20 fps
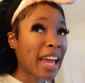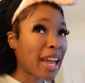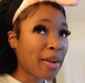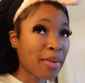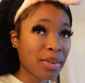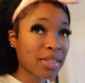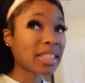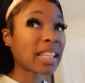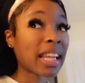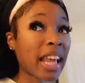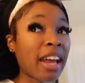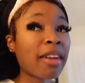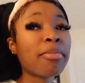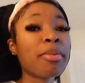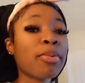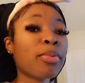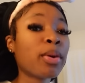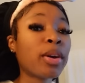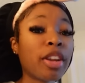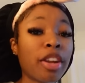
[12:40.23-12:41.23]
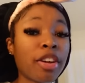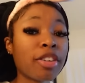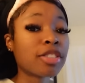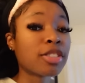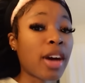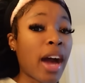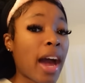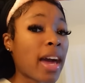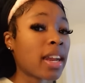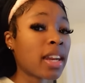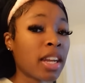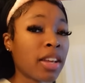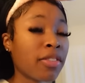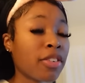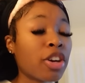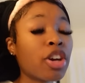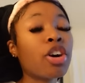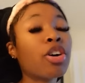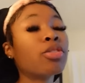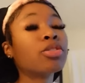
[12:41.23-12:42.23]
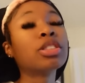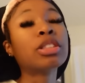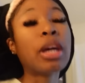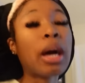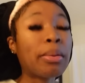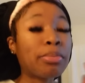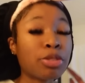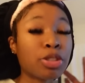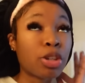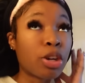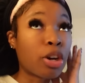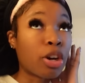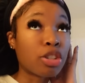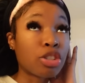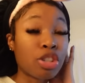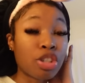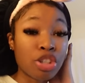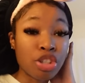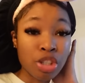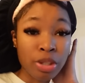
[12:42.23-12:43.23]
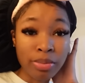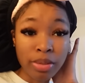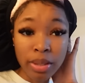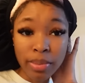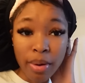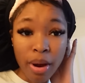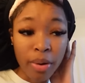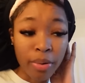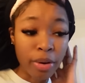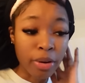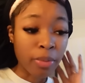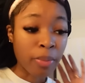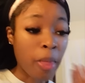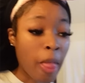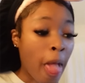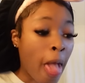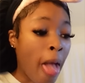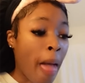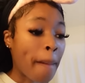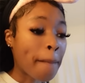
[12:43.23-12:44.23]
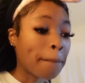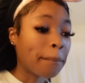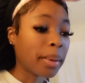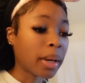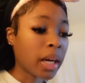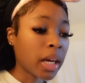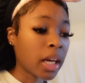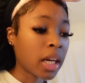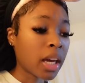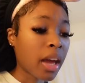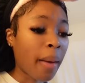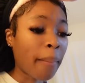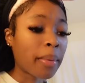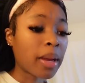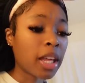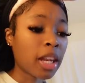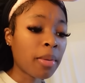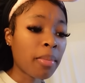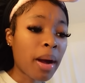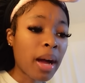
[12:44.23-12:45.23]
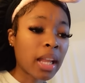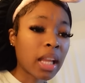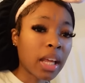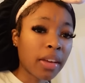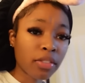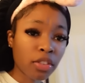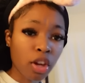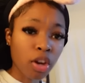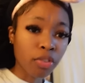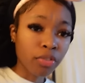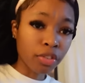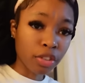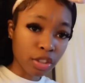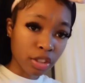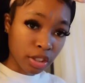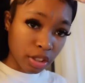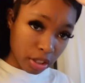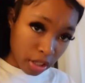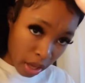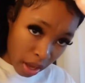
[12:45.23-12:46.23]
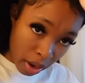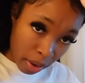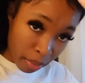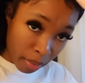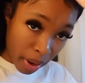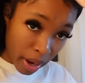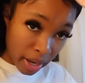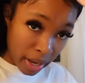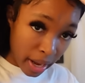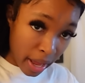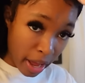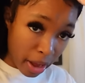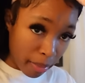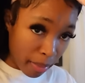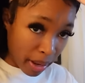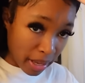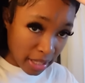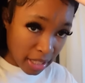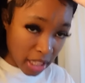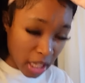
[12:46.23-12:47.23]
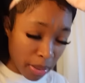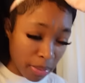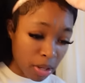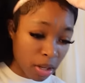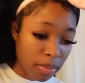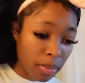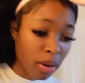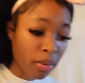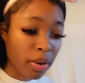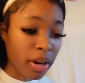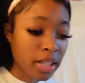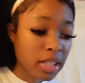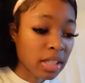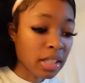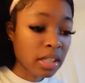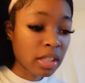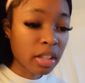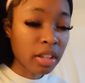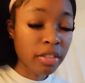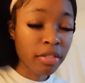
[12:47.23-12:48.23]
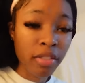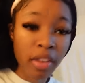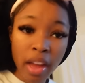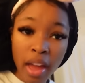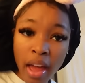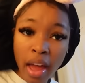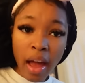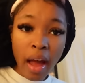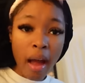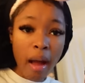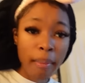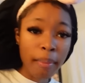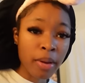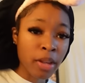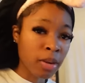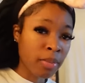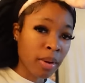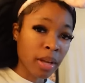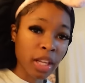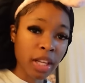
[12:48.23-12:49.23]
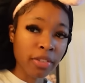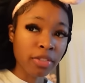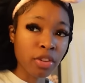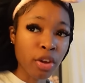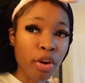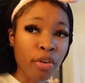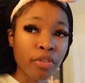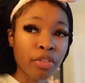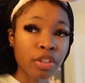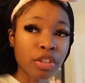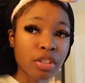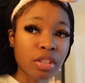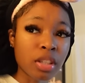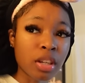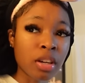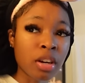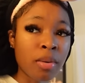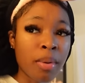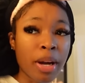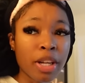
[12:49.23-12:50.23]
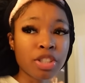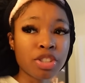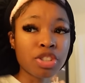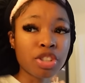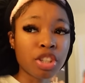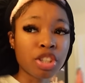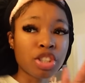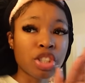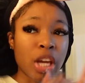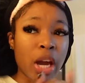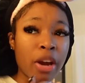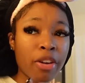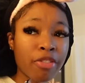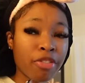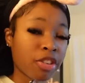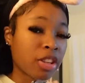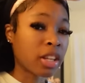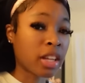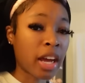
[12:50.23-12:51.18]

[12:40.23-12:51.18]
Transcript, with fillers: it was a lot of people in there, so I didn't even go. So I'm just gonna go to the gym tomorrow. But I'm eating my leftovers right now, my salmon and my rice and stuff. I'm eating my leftovers. Um, I just took a shower for the